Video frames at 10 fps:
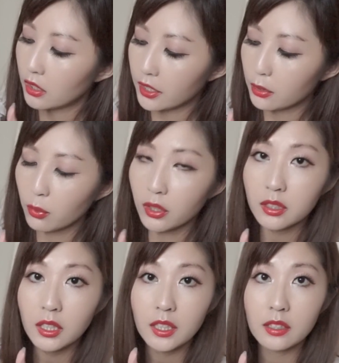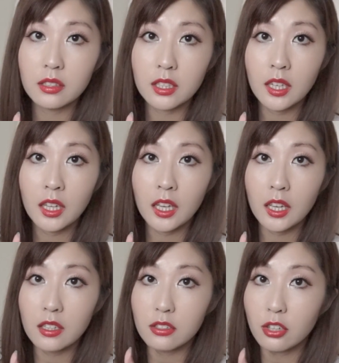a lighter one and
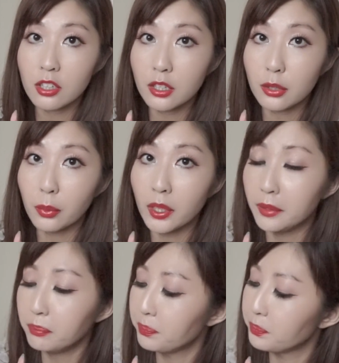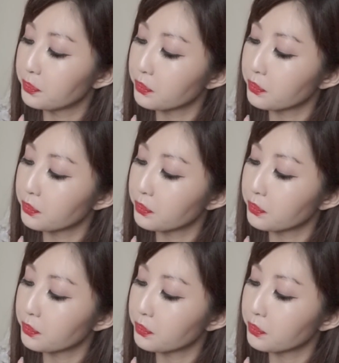a darker one,